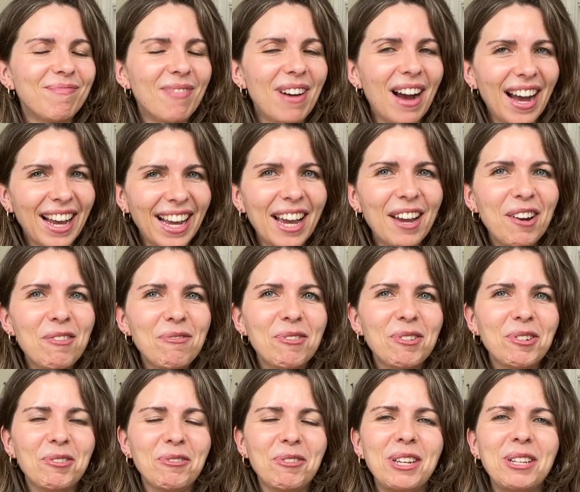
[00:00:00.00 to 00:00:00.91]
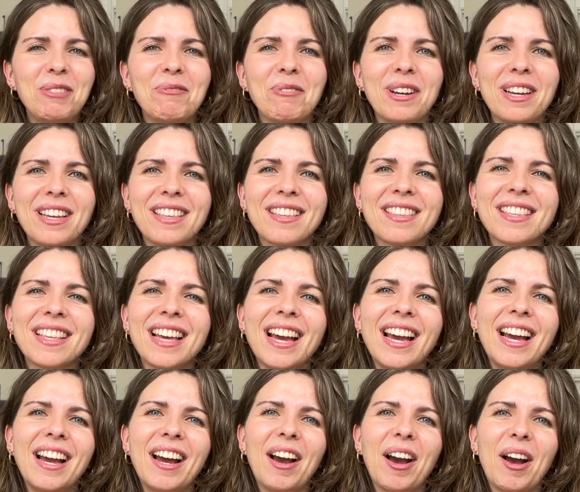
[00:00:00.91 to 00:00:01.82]
I kind of agreed with.
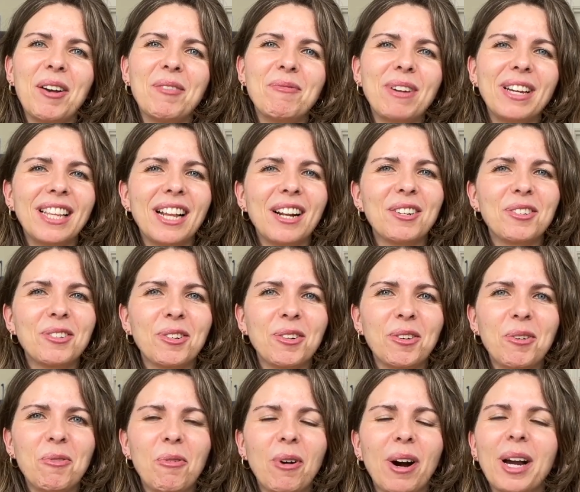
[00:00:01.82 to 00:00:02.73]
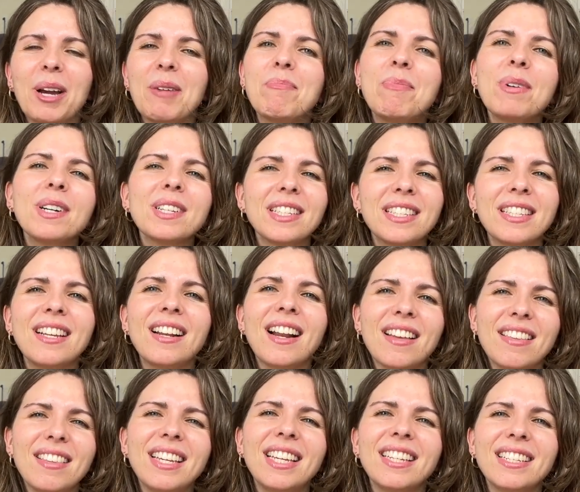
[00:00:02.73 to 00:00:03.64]
And I'll show you why, but still I
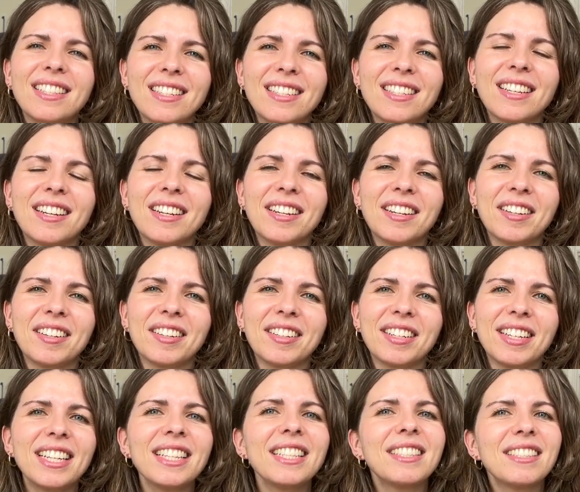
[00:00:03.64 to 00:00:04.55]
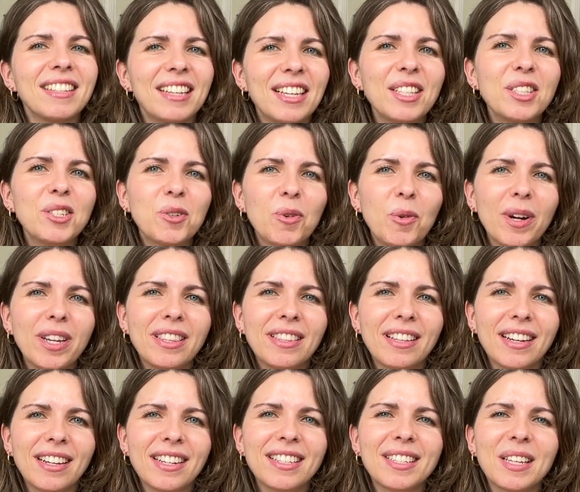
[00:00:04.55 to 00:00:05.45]
think it's quite
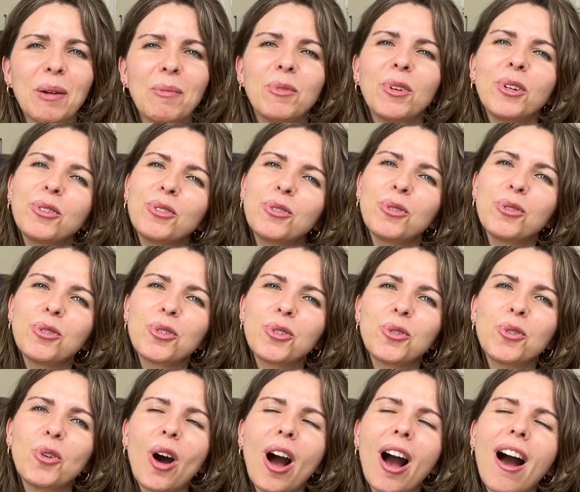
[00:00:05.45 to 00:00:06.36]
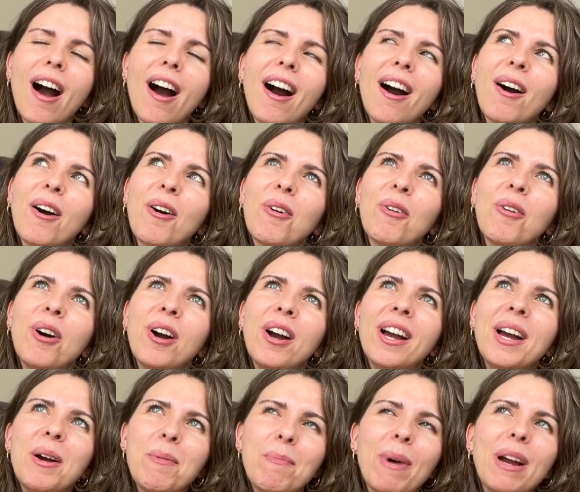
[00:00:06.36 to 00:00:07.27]
nice. I'm not too sure how.
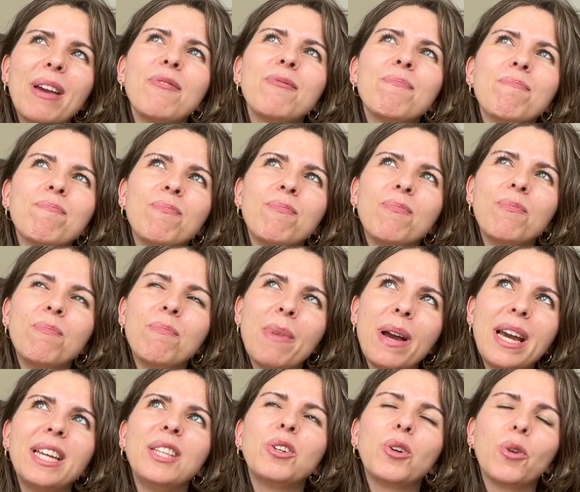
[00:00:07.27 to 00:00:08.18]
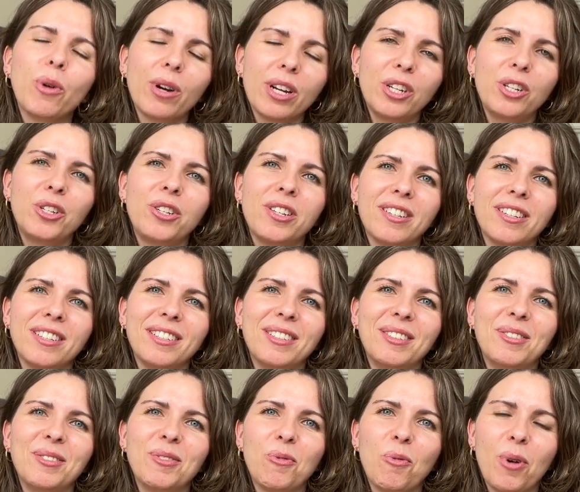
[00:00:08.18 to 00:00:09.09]
My main
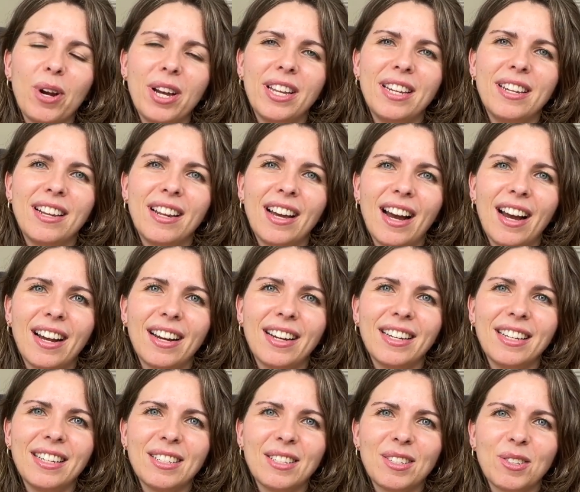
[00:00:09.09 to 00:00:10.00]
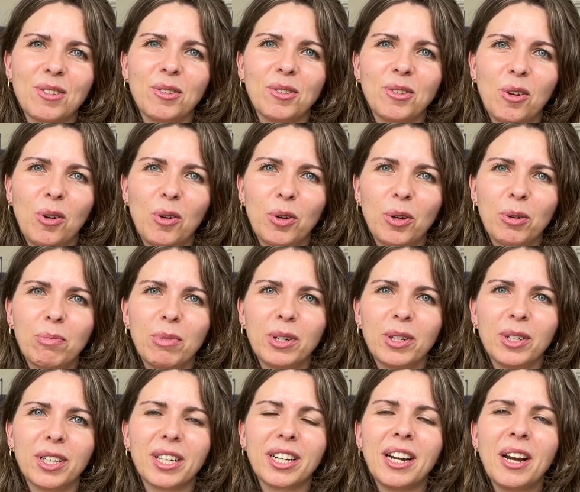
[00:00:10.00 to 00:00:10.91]
question when I saw the
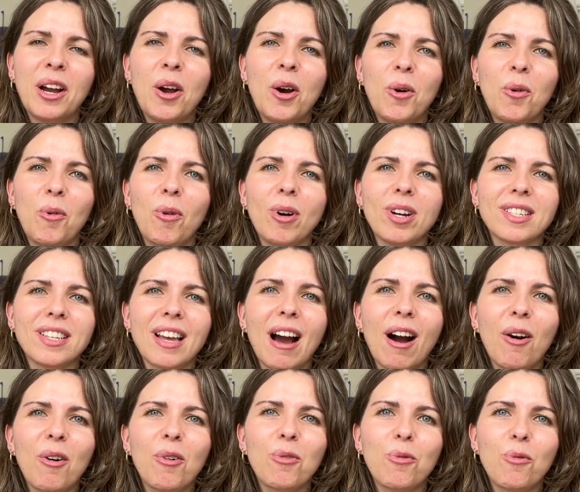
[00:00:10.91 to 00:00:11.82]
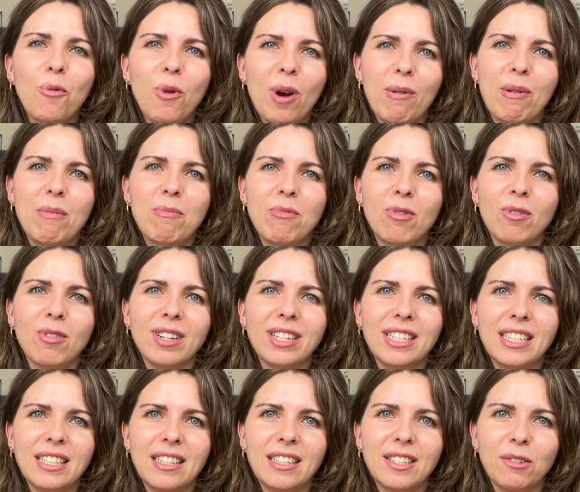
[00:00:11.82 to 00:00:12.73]
lookbook was how wearable
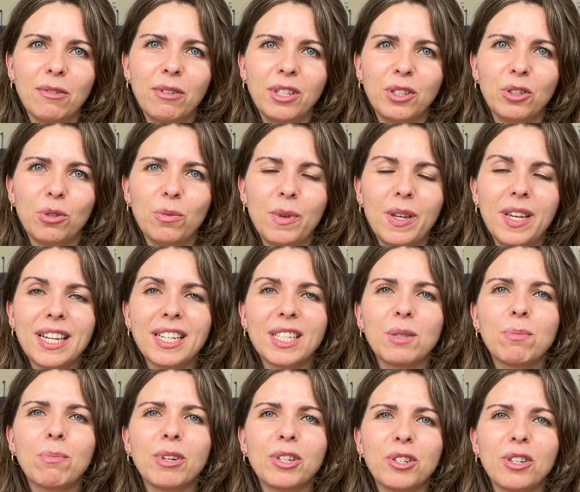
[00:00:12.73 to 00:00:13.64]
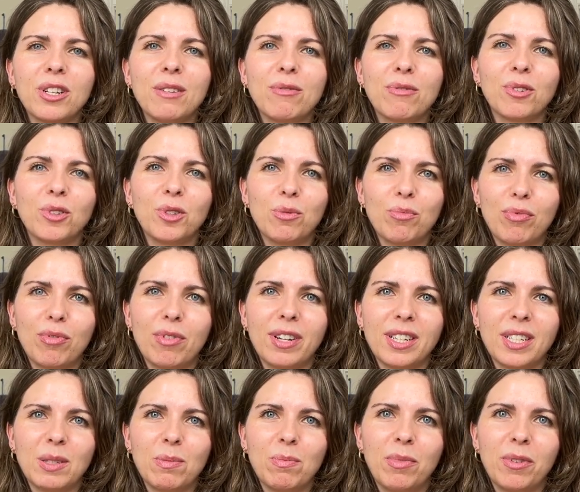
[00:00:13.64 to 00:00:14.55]
is this going to be, especially for the
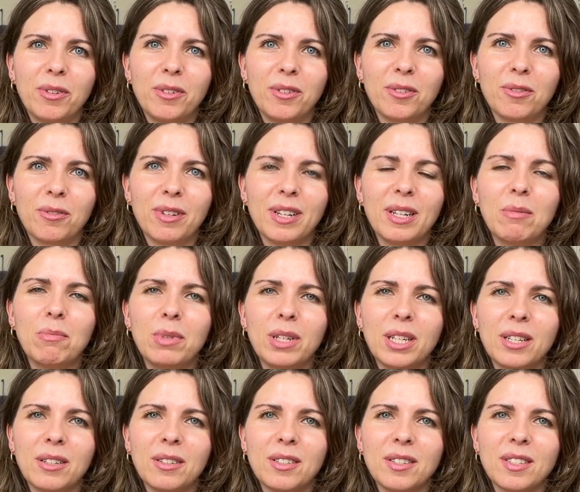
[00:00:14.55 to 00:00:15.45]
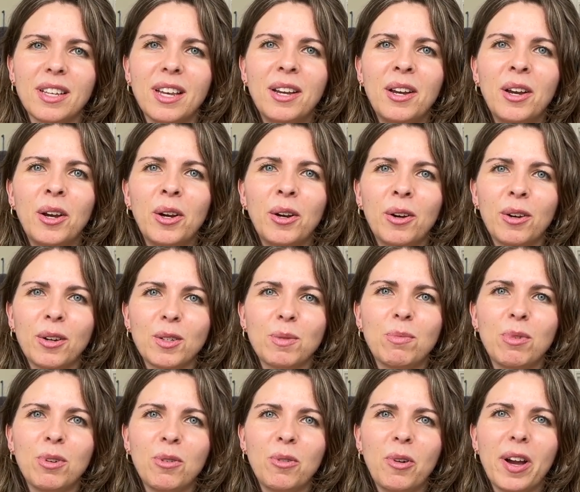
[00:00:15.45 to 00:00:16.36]
price point, right? Because cost
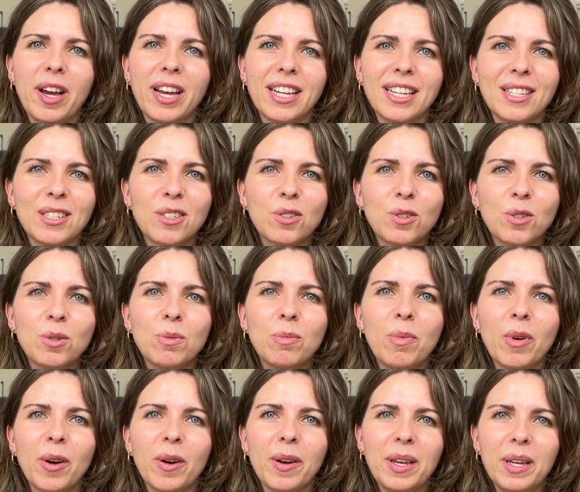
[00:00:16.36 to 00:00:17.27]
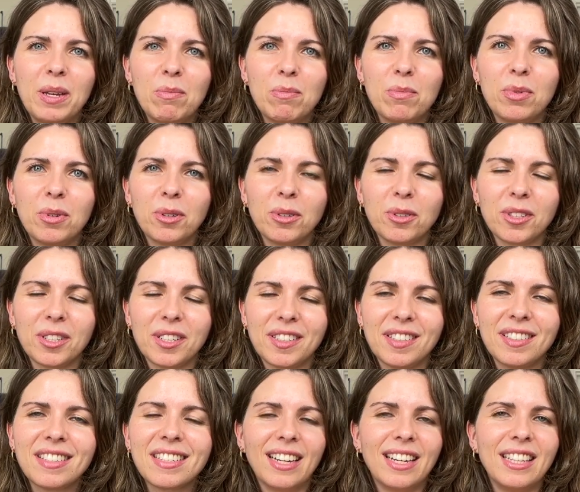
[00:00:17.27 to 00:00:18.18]
per wear is super
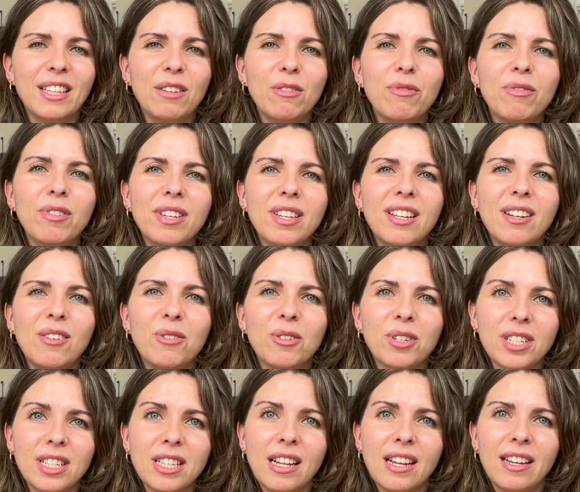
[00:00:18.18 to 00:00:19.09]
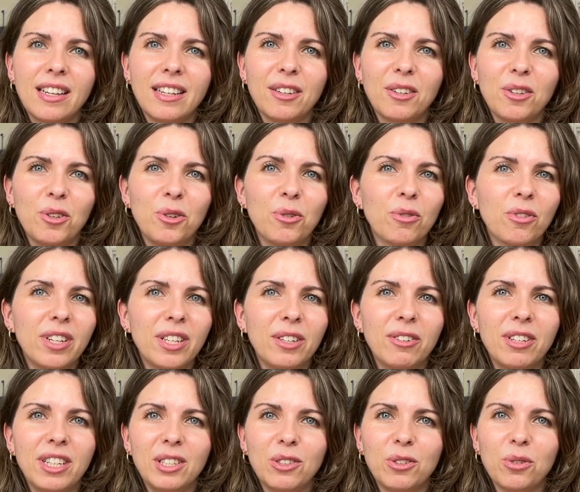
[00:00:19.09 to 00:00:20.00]
important, and if it looks like you're only
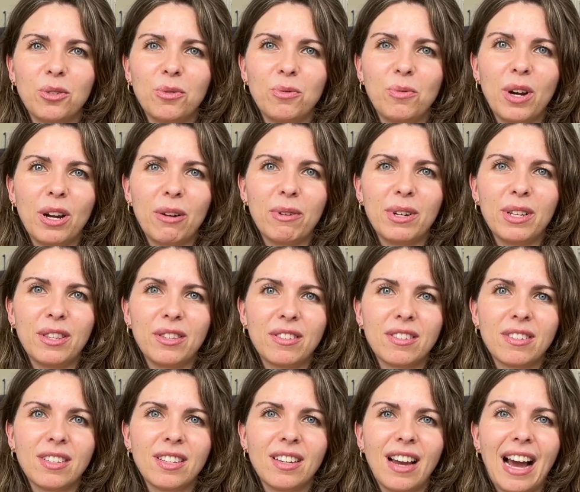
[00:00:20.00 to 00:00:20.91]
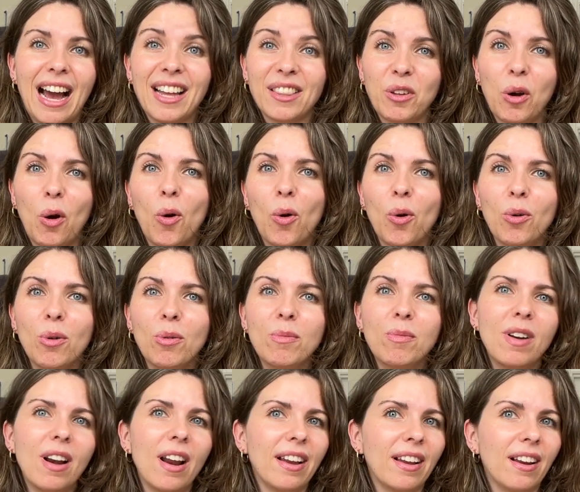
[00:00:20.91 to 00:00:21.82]
going to wear it at
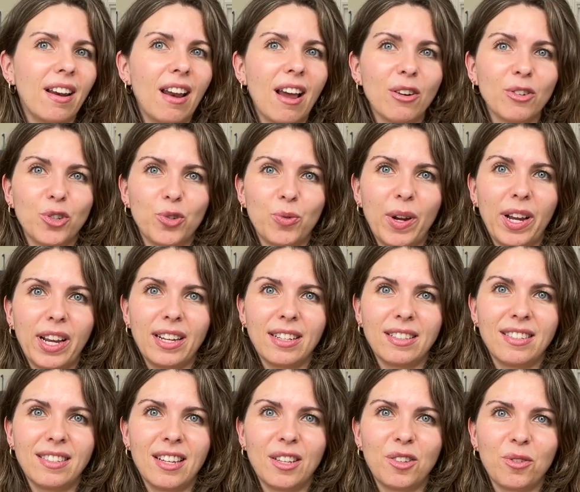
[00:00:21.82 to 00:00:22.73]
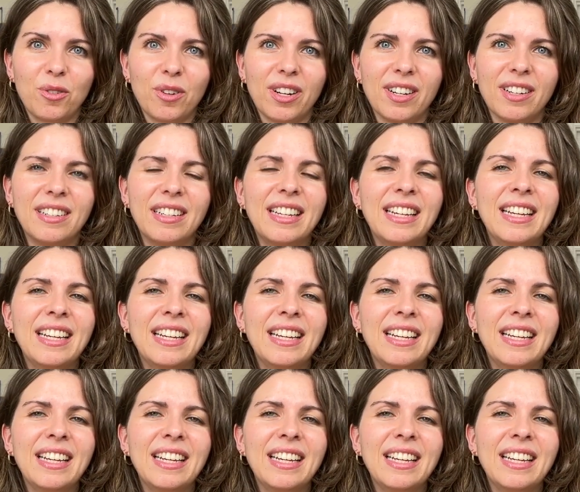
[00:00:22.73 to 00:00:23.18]
home, like loungewear, etc.,